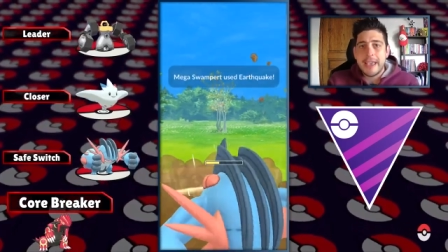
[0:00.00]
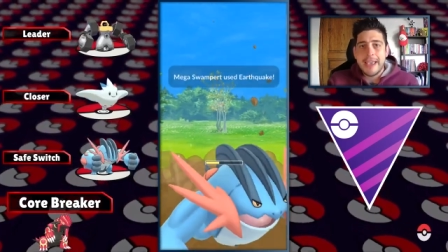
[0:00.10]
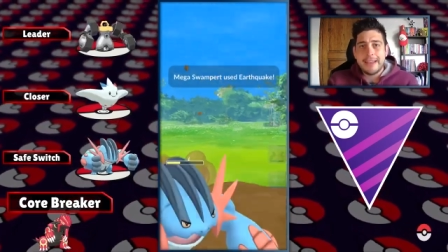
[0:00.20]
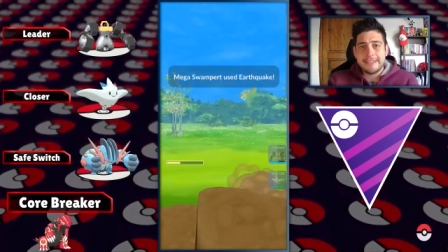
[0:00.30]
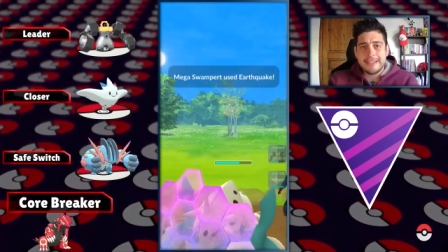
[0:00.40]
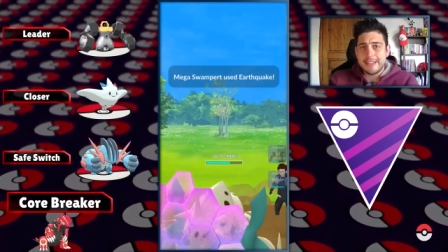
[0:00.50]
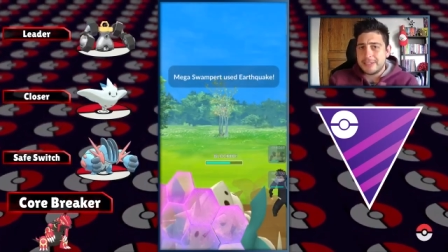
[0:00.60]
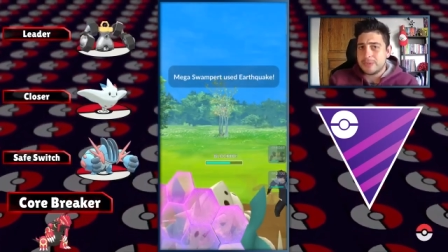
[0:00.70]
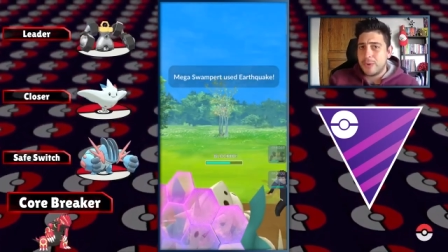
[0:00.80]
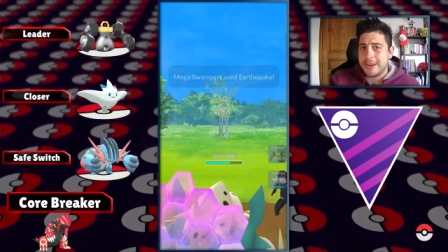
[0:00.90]
and
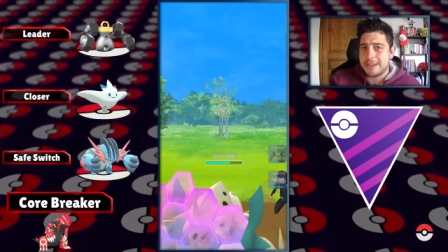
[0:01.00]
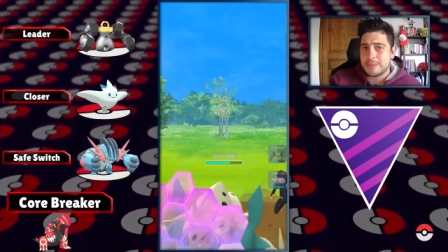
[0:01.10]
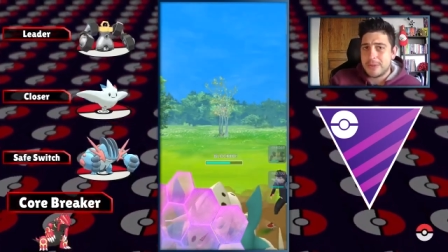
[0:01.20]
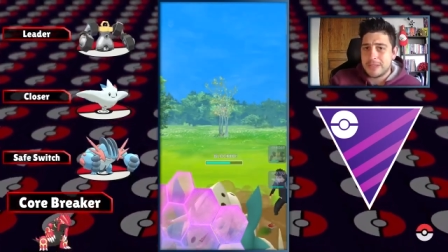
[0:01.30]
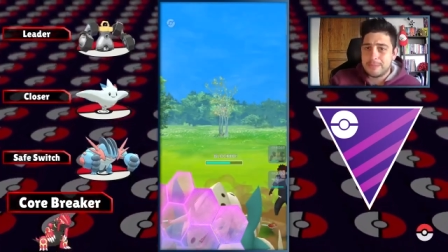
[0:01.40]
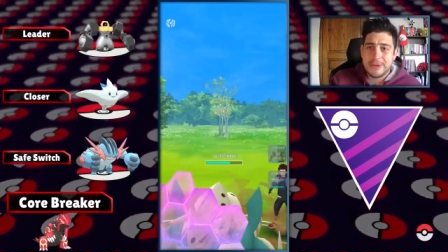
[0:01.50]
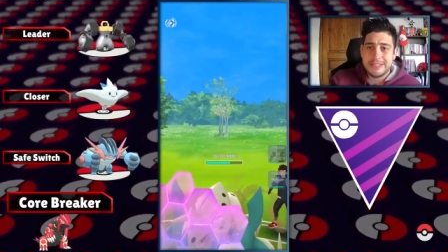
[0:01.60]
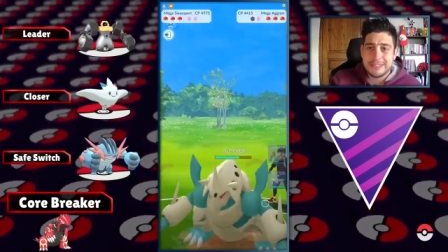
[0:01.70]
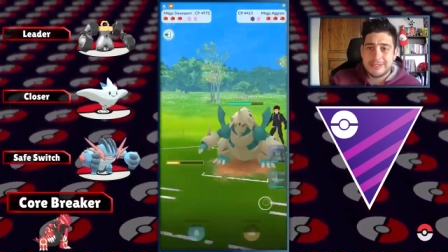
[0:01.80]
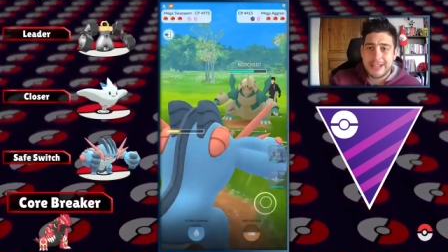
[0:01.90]
this one is pre
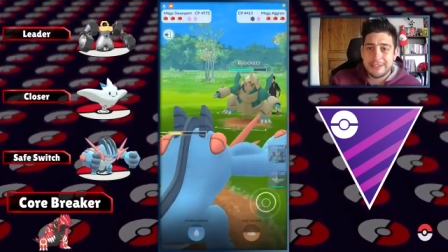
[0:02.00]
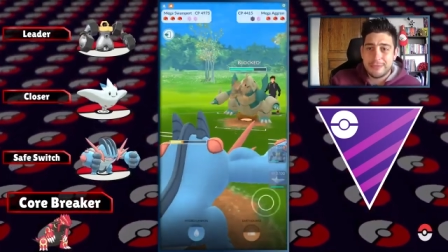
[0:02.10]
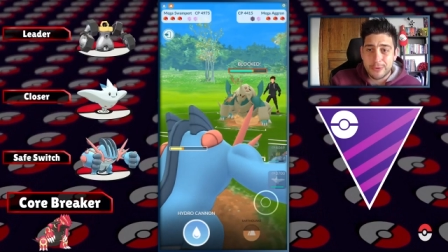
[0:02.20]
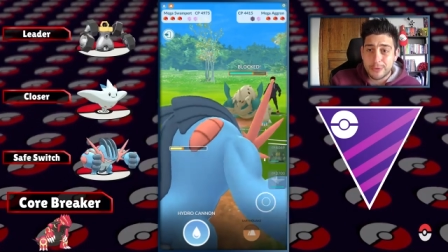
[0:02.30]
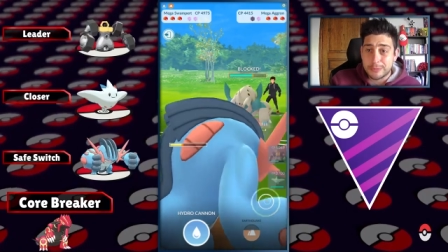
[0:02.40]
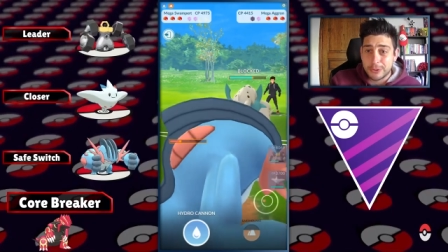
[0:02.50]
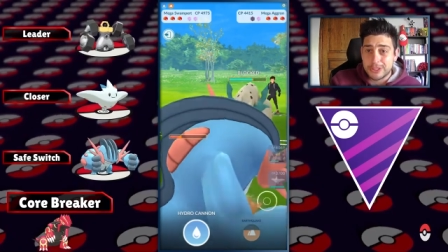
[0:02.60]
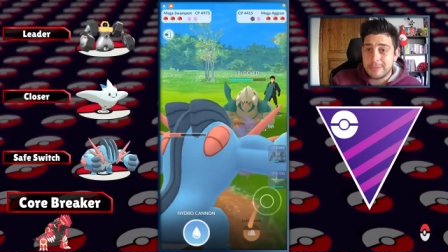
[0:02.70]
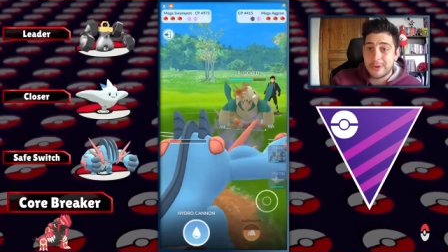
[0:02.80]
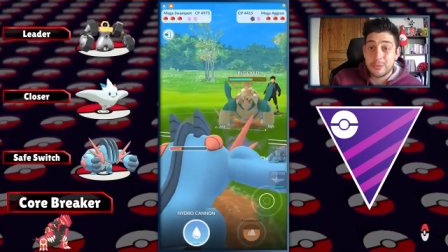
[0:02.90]
pretty straightforward
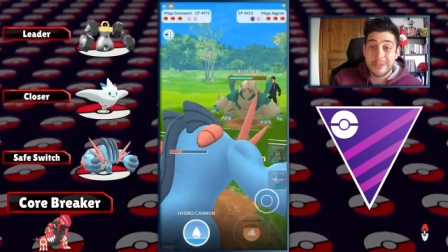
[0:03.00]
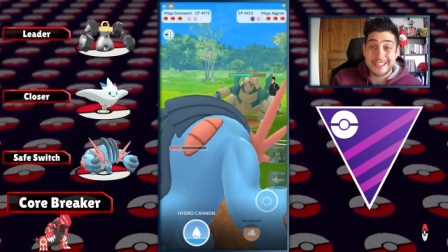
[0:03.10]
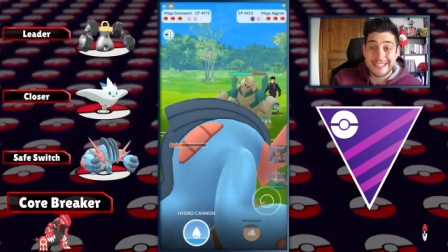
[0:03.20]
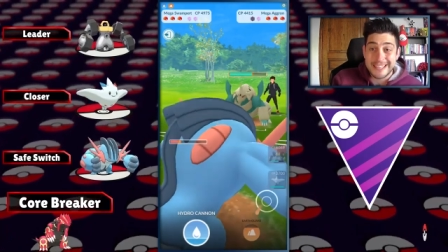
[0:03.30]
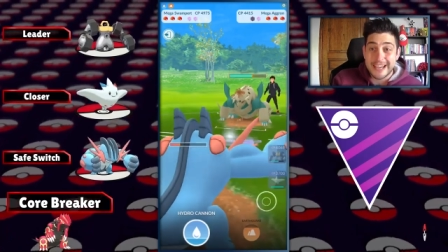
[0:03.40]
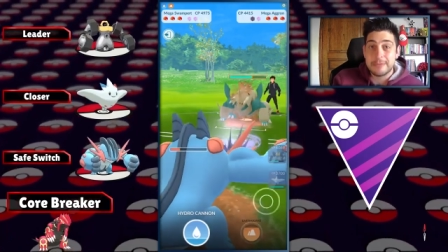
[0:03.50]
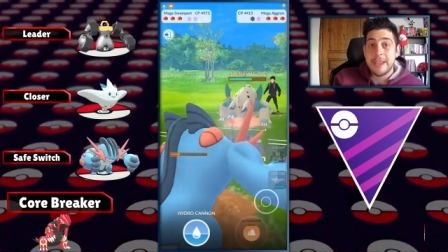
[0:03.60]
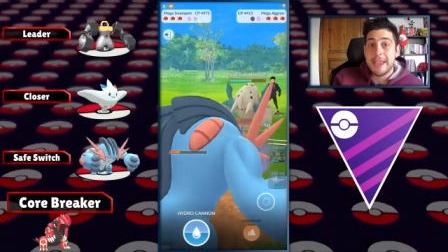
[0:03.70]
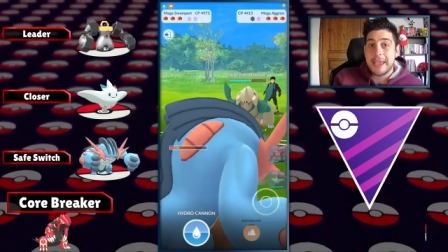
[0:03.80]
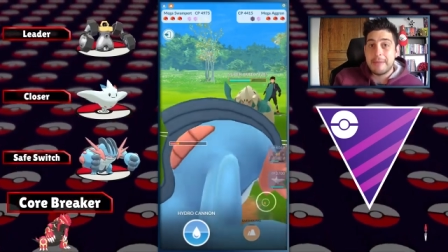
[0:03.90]
Pokemon with charm
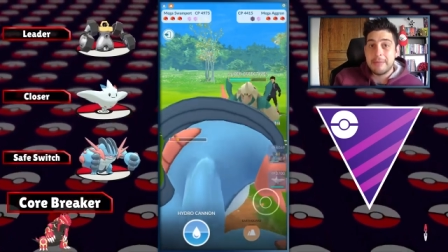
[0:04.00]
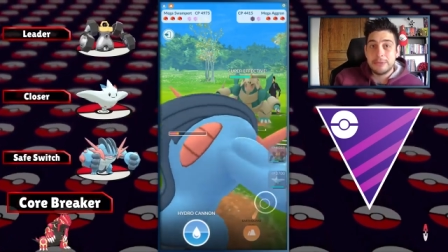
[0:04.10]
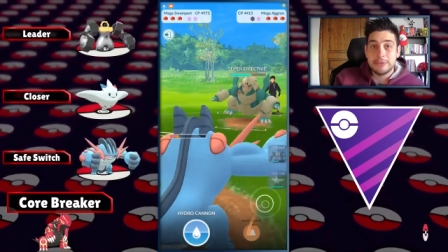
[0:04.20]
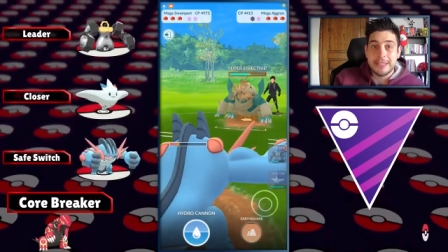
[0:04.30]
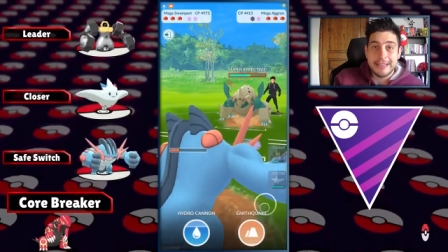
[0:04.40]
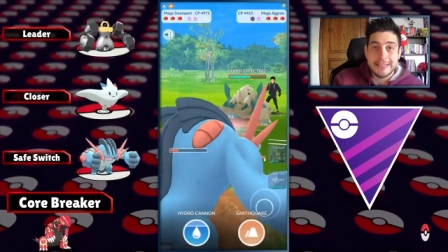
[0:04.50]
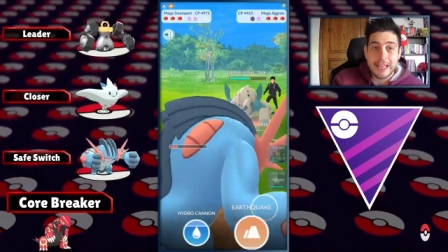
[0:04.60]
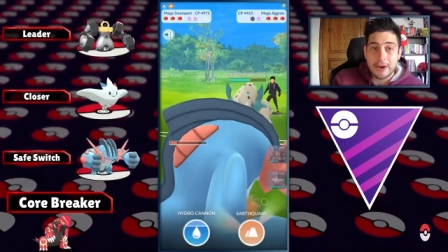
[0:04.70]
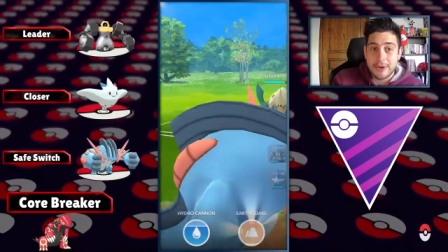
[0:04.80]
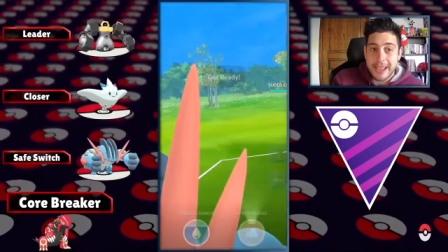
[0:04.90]
able to delete
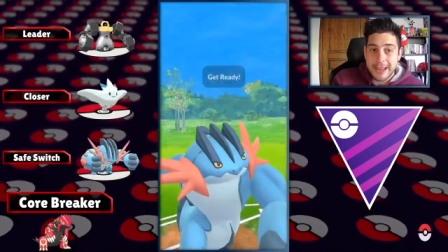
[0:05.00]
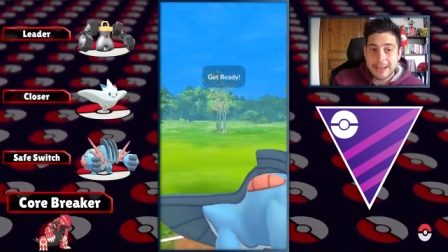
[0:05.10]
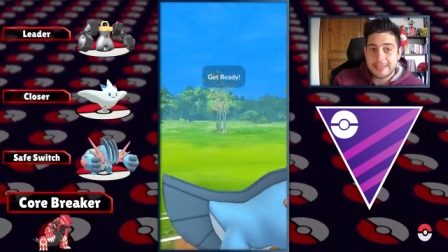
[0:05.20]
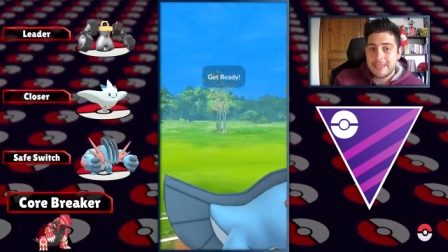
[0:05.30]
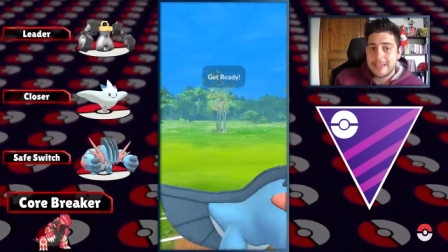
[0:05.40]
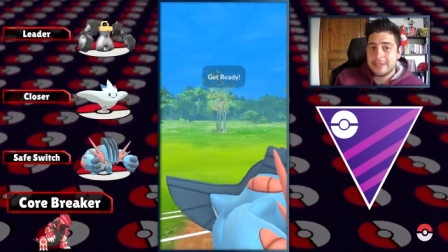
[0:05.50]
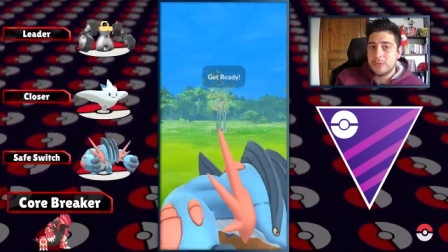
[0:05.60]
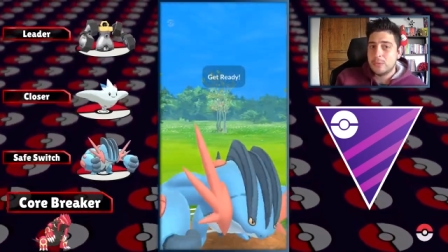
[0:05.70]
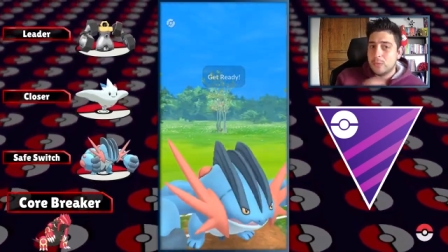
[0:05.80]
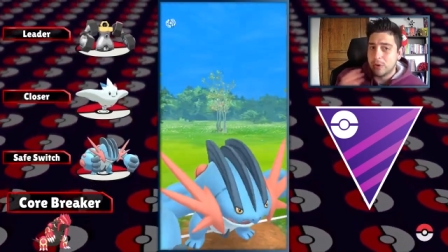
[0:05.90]
down anything
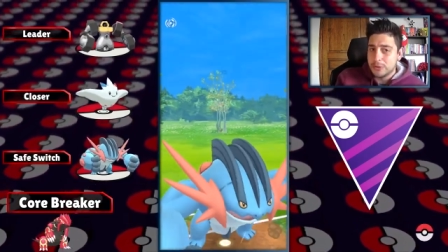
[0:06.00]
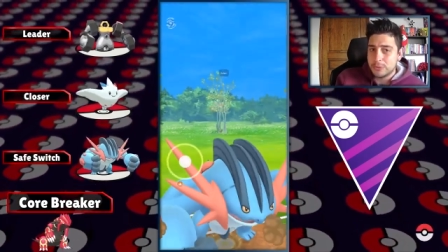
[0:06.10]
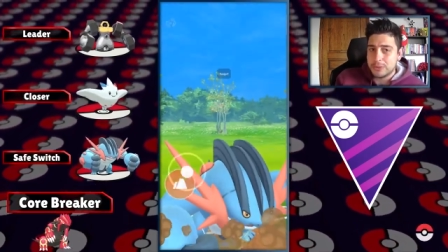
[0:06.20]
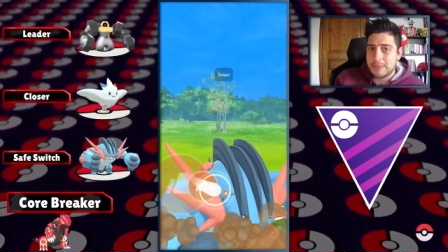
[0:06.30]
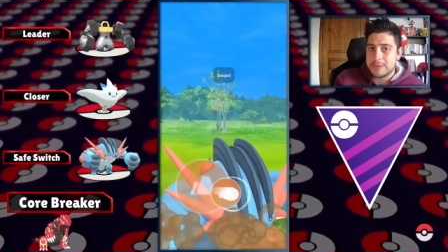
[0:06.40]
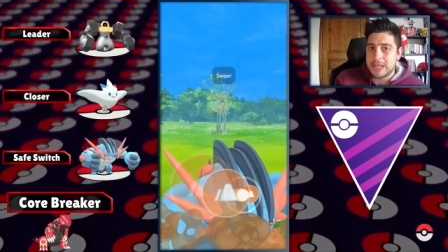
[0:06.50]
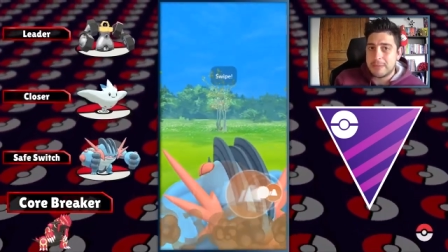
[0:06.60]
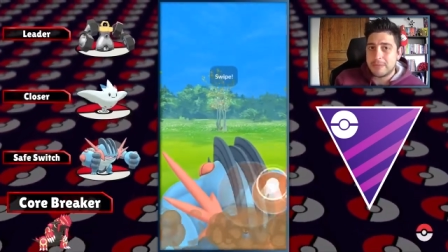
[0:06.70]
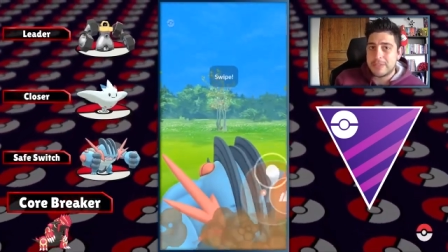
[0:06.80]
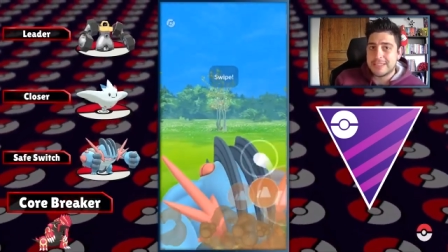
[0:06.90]
you want to keep
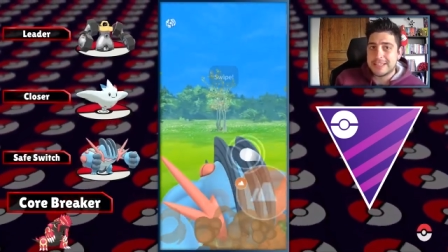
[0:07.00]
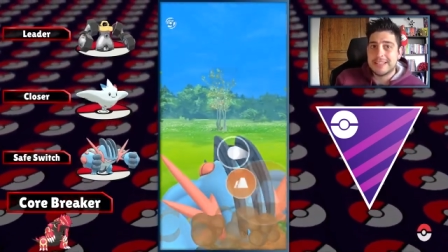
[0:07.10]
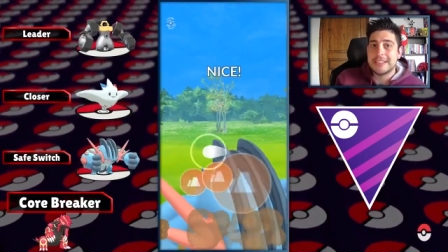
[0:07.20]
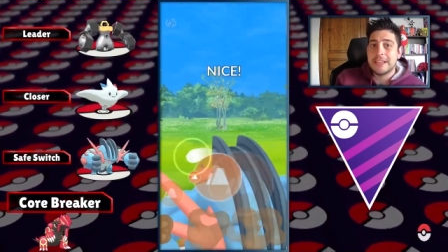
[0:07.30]
some of the shields